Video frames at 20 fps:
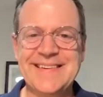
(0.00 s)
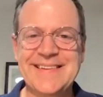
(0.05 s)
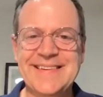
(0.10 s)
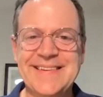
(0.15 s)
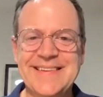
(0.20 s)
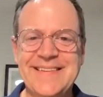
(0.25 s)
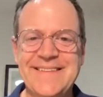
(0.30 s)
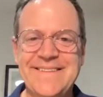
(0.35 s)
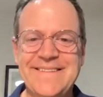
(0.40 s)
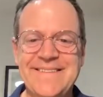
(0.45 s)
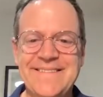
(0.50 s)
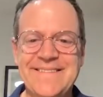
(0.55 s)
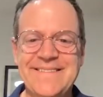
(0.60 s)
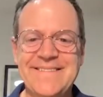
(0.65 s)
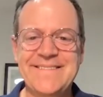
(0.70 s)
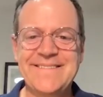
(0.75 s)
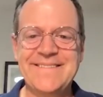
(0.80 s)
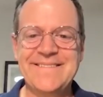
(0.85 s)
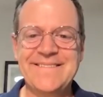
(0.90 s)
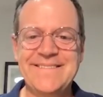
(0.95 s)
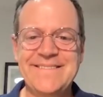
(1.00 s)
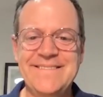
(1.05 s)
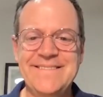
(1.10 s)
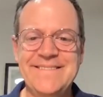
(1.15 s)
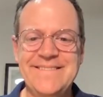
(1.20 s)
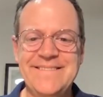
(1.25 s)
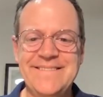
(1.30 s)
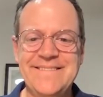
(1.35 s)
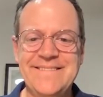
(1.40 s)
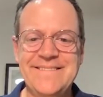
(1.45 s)

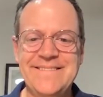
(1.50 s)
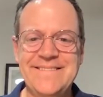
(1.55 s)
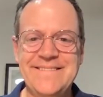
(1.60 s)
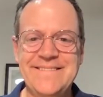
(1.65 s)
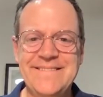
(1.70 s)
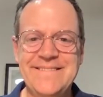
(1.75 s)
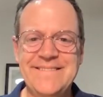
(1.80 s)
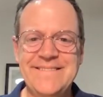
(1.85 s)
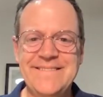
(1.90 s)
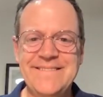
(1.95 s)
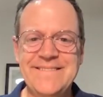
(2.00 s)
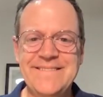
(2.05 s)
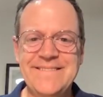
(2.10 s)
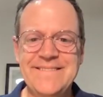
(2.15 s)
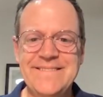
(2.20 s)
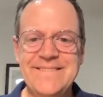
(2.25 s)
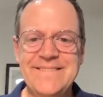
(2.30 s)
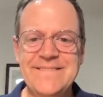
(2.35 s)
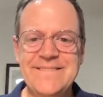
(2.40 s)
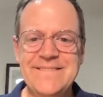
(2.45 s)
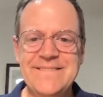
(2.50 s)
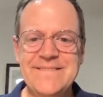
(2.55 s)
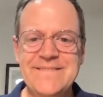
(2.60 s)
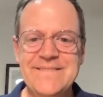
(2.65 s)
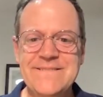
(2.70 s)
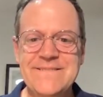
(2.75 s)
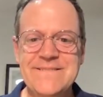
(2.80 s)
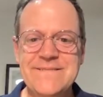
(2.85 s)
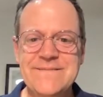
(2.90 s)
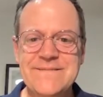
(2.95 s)

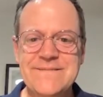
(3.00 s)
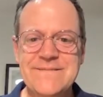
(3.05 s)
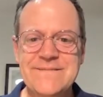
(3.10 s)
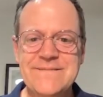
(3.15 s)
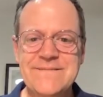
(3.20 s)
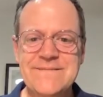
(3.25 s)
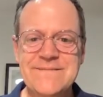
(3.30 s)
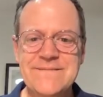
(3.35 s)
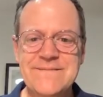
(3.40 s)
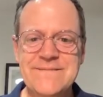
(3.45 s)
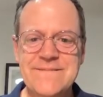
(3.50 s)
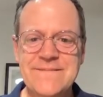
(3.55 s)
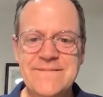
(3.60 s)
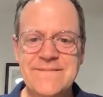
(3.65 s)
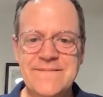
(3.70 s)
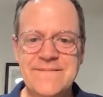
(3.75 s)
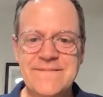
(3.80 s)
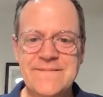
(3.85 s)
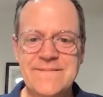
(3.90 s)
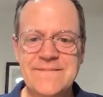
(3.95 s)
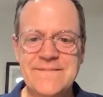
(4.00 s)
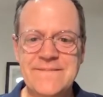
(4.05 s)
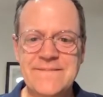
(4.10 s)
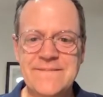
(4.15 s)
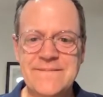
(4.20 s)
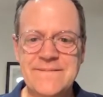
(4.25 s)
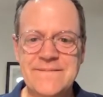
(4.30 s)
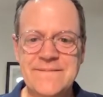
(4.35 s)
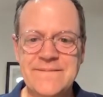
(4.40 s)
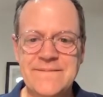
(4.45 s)

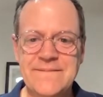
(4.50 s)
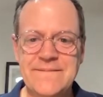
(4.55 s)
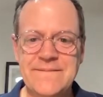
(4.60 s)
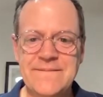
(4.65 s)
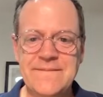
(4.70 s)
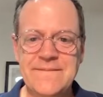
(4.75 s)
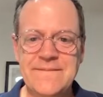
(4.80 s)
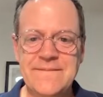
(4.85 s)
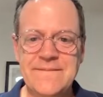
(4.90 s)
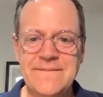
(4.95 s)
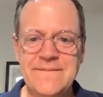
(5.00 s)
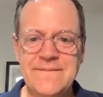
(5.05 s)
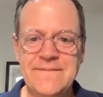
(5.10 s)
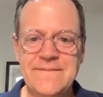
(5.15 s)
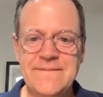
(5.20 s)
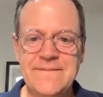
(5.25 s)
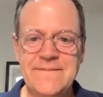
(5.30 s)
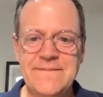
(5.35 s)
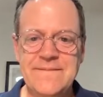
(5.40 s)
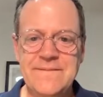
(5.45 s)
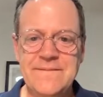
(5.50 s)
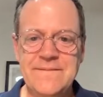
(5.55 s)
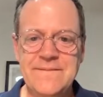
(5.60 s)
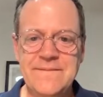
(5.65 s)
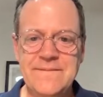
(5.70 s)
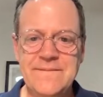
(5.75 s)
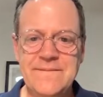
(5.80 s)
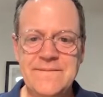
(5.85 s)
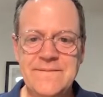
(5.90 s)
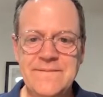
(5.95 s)

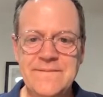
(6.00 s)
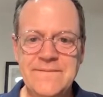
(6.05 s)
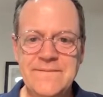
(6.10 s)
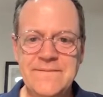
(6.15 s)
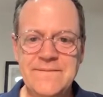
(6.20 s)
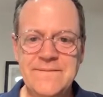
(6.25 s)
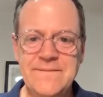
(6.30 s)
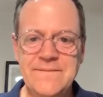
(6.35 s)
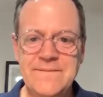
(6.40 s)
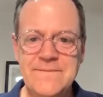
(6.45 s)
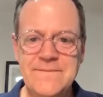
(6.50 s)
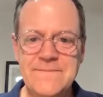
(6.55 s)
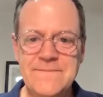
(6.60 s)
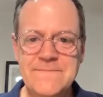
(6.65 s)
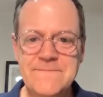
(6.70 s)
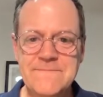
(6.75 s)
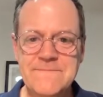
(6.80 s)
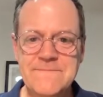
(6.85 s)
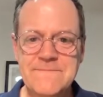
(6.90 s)
This person isn't speaking.